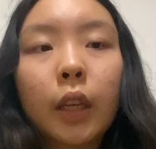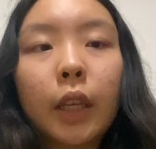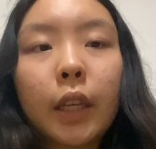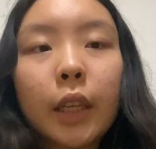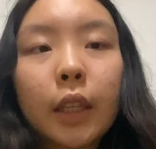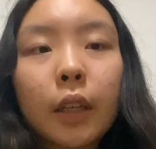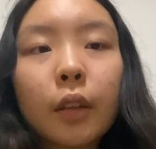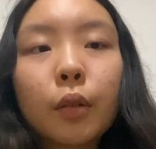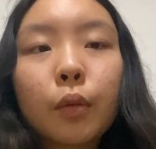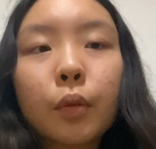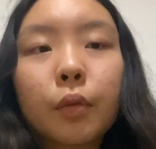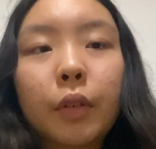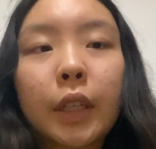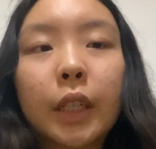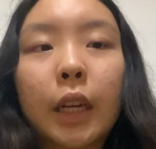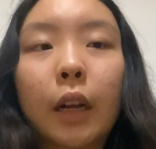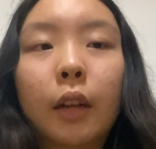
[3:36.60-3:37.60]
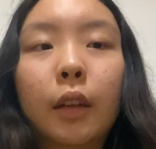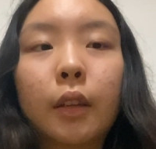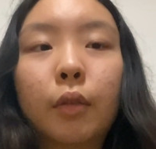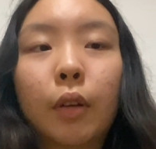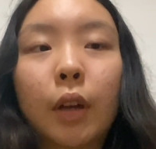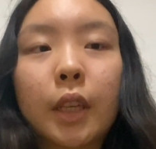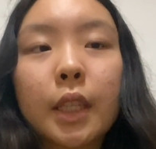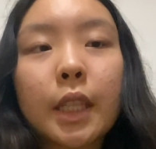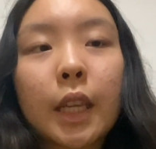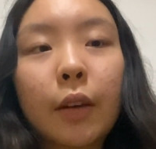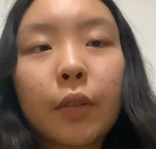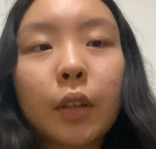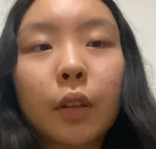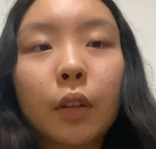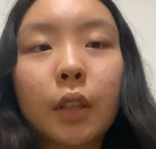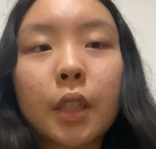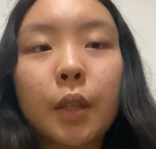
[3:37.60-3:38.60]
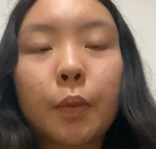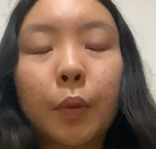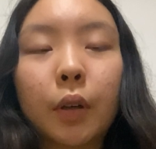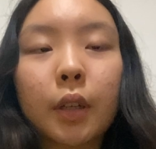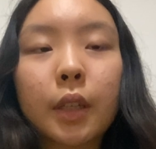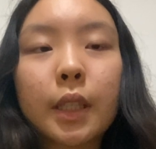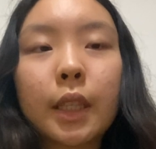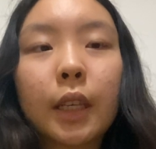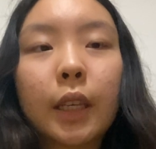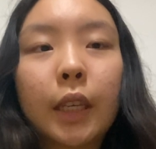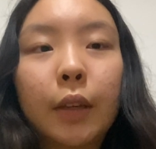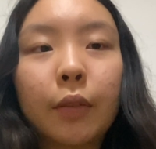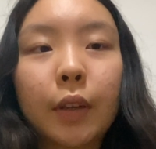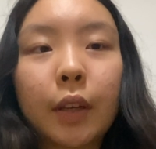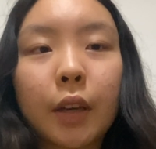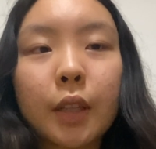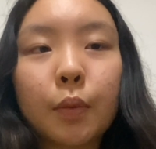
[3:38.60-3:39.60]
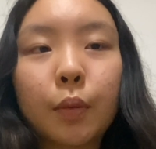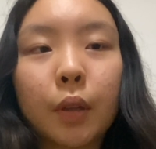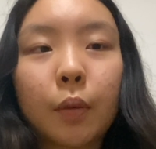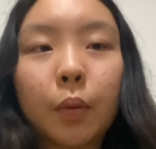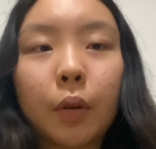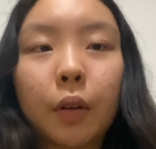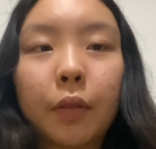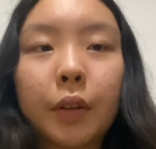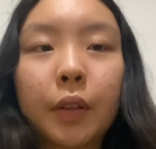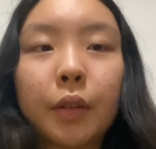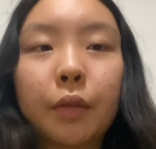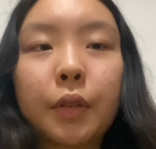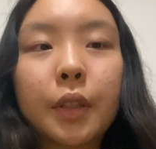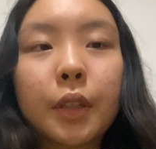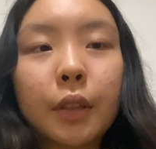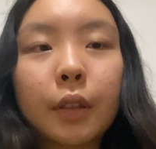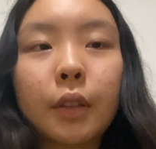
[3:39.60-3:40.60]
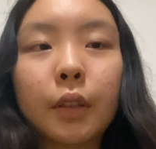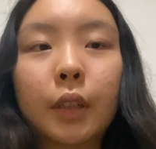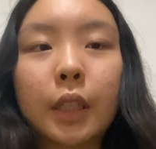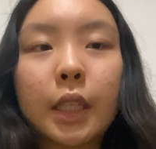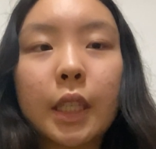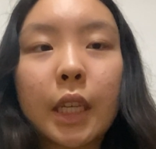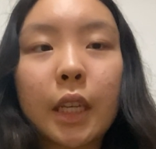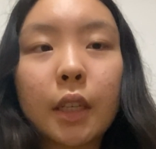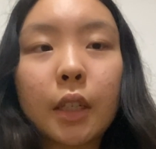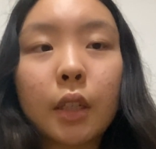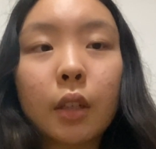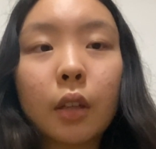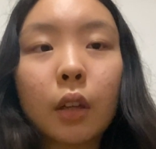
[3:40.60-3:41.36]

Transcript: Eden would retail at around $7 a box, leaving us with a profit of $2 each.